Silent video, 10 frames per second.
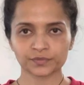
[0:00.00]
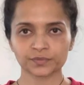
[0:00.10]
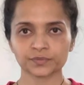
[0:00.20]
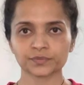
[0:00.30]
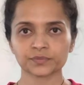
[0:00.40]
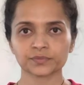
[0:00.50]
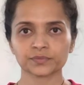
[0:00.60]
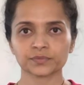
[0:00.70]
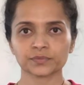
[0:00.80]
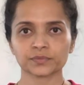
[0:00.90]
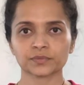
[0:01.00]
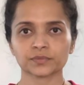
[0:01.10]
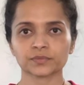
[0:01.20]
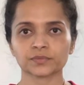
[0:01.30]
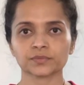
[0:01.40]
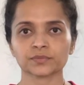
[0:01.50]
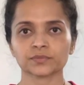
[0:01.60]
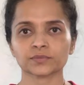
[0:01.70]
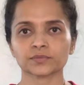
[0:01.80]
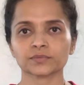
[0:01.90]

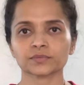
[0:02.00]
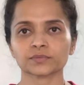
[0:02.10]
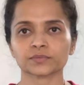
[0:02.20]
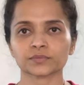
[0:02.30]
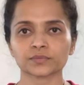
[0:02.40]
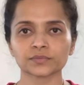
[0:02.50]
(silence)